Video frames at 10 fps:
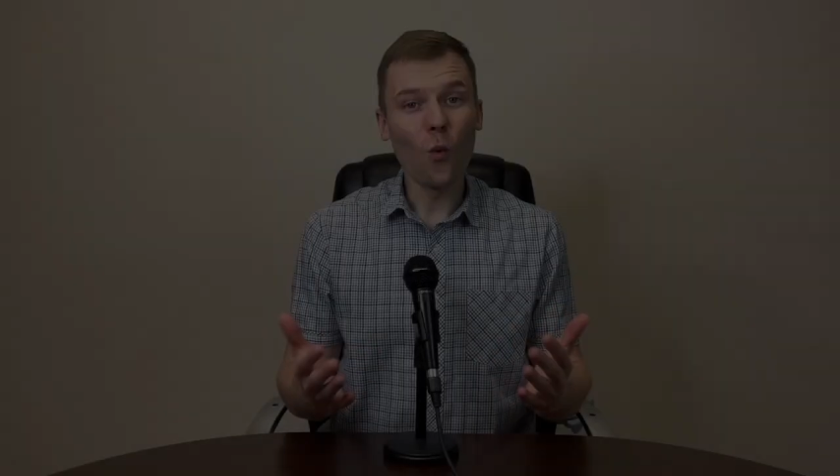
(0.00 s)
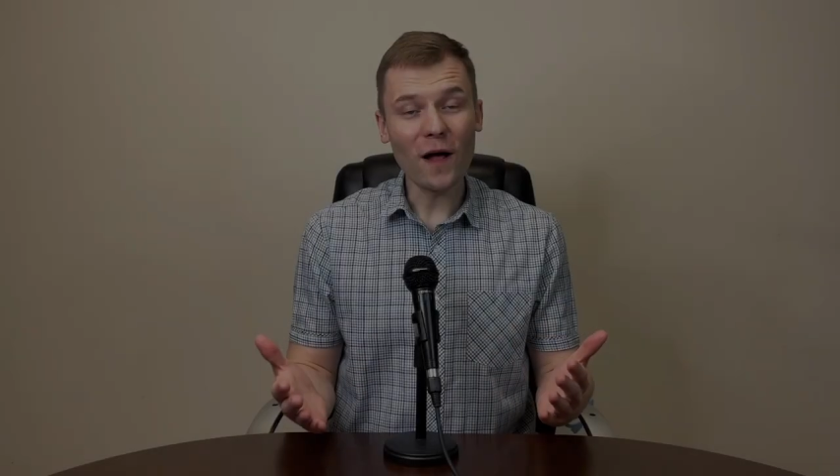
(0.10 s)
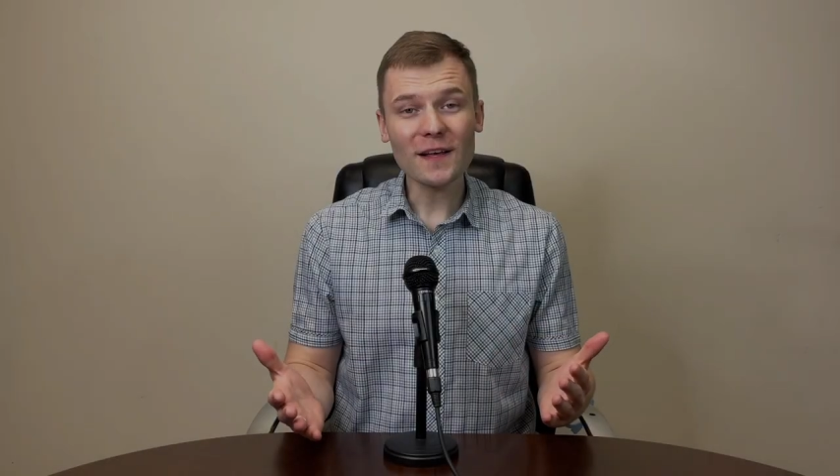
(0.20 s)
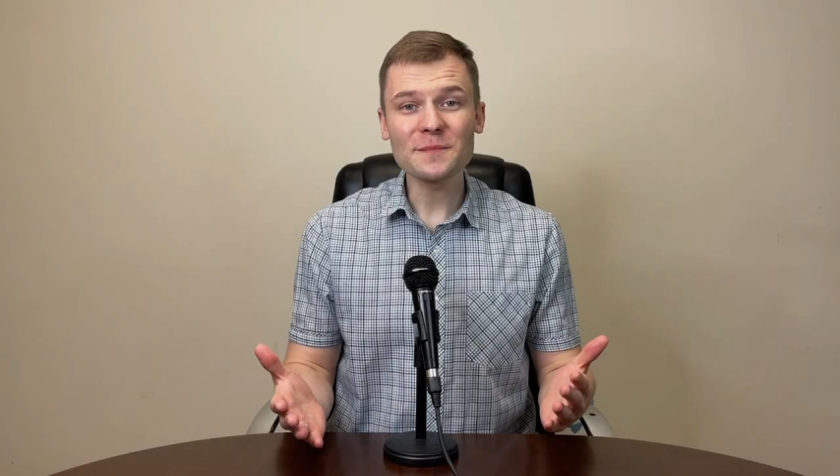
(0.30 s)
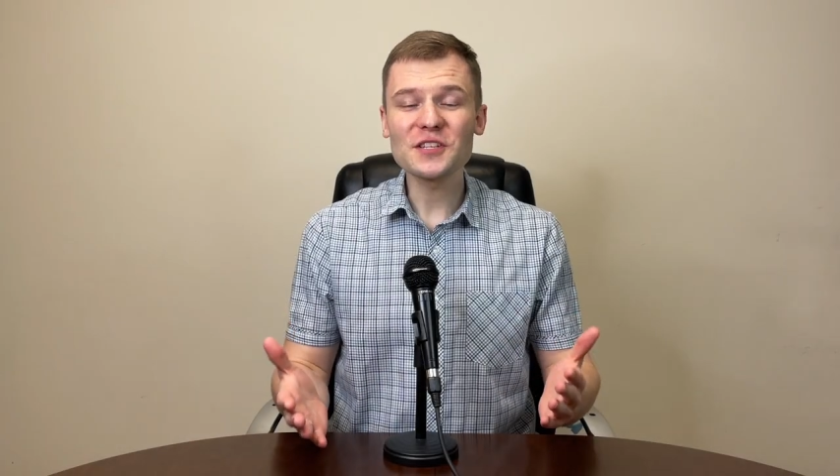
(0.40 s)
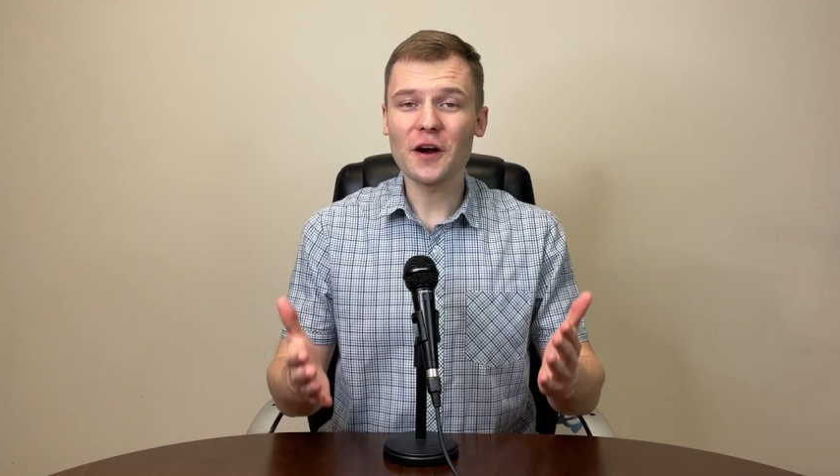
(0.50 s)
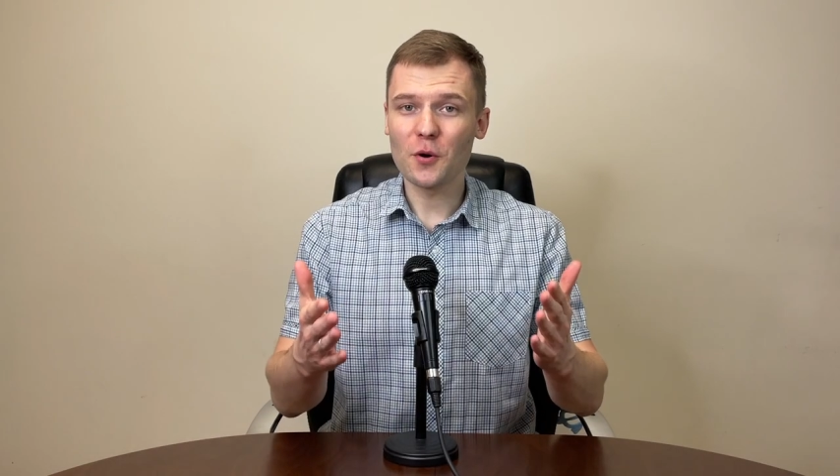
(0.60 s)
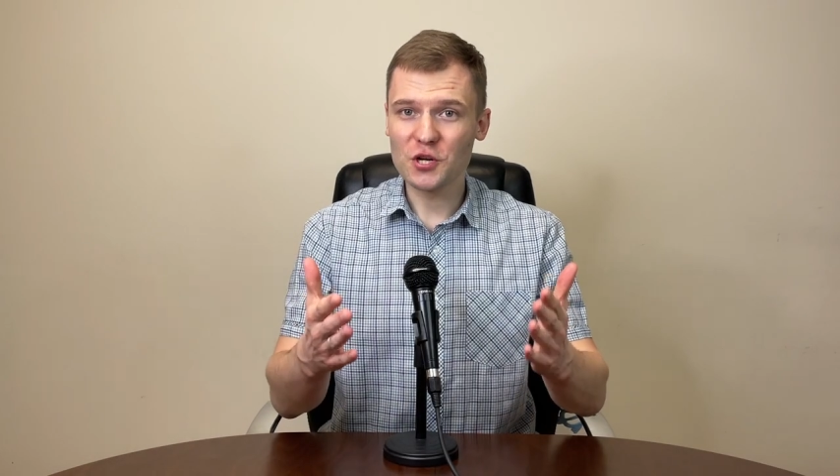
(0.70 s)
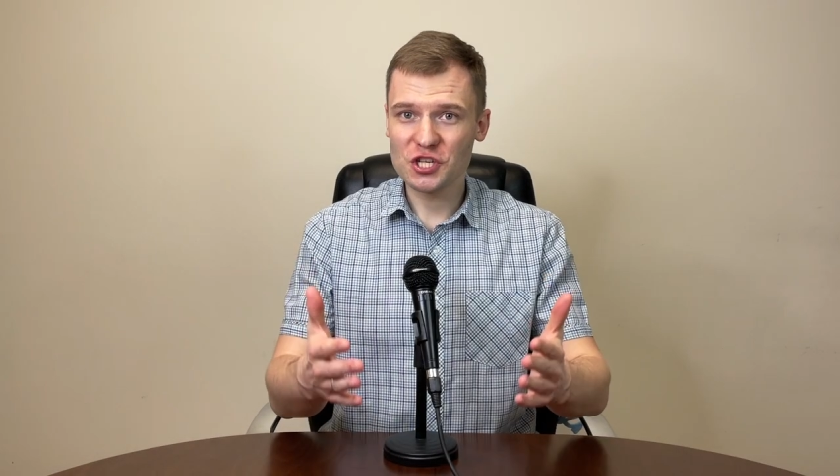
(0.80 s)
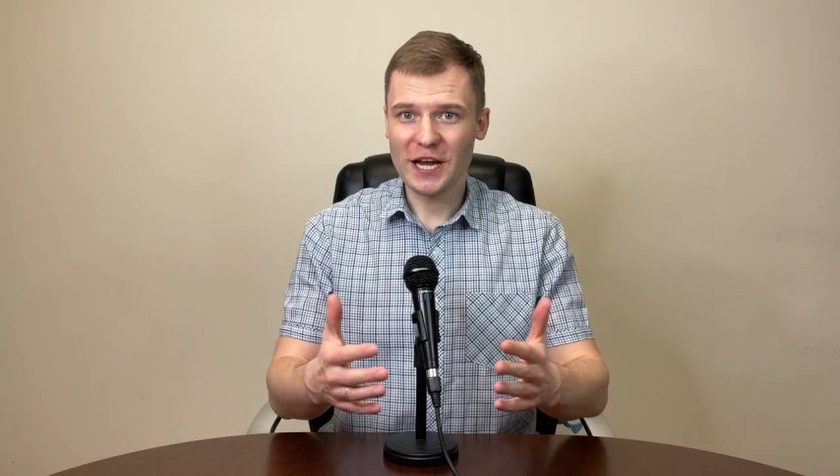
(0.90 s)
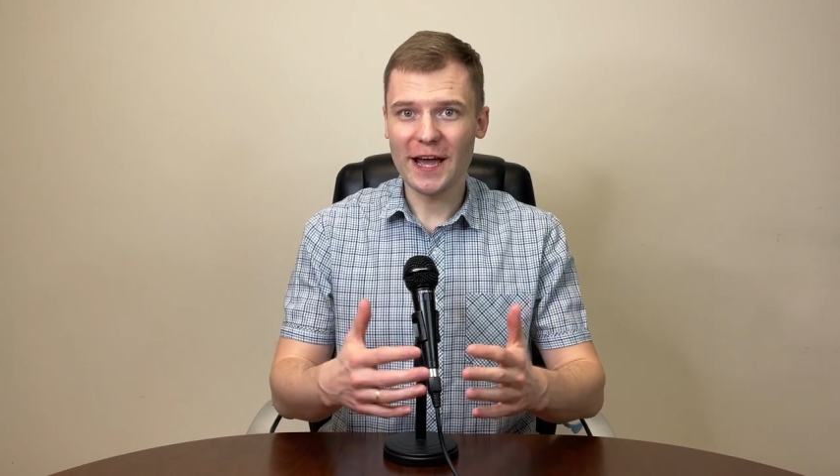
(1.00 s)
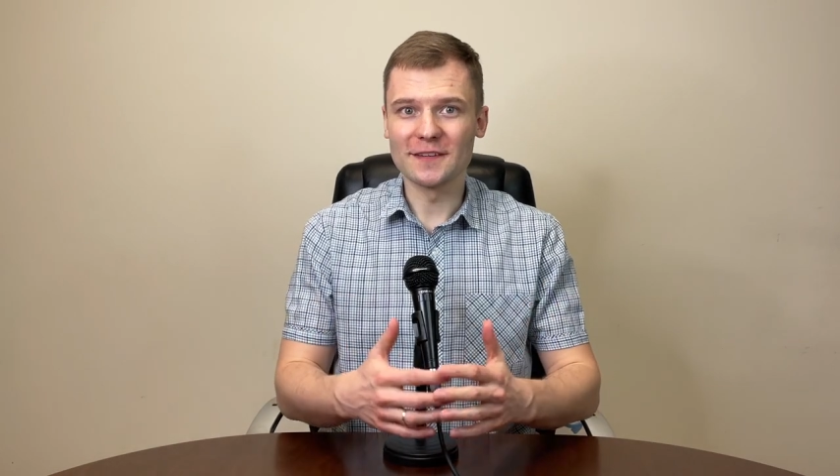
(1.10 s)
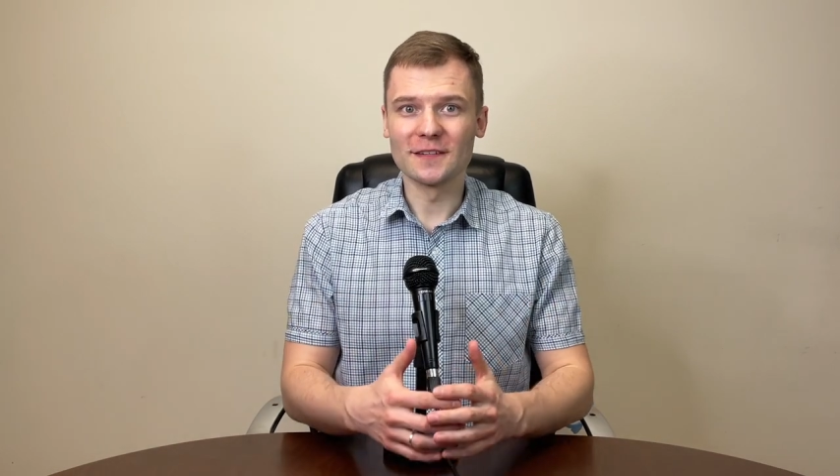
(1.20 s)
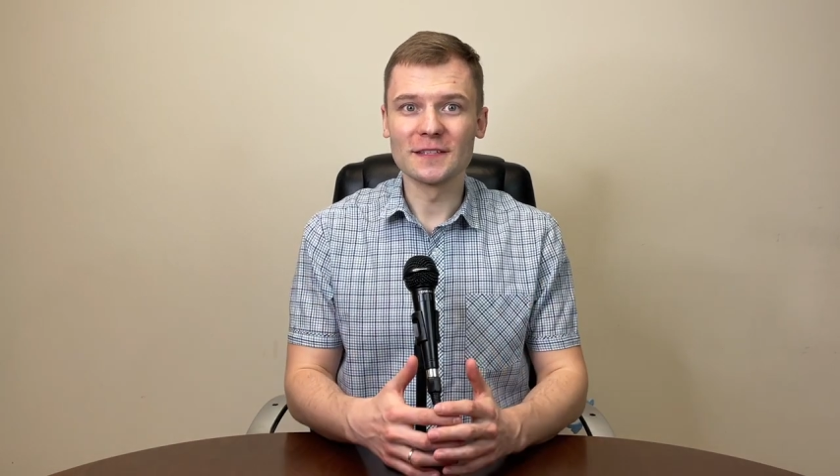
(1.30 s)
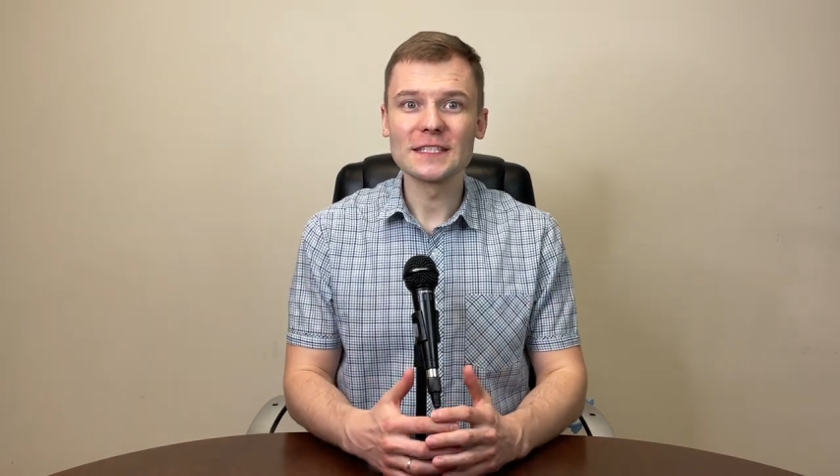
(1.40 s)
Welcome to our
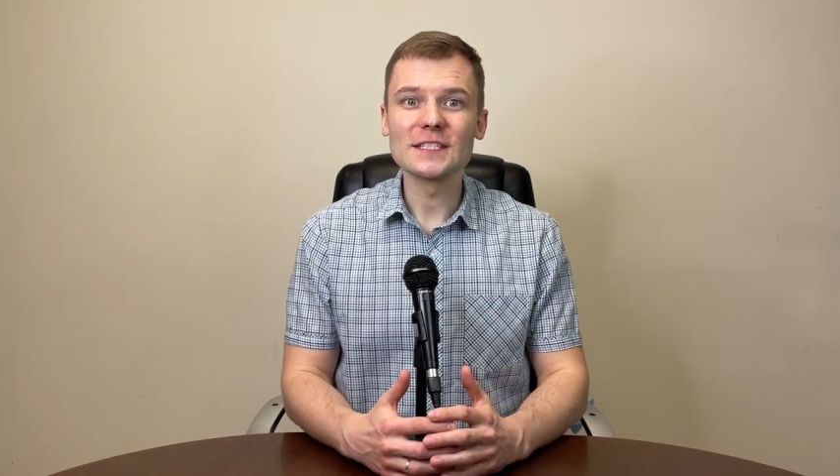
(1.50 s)
channel.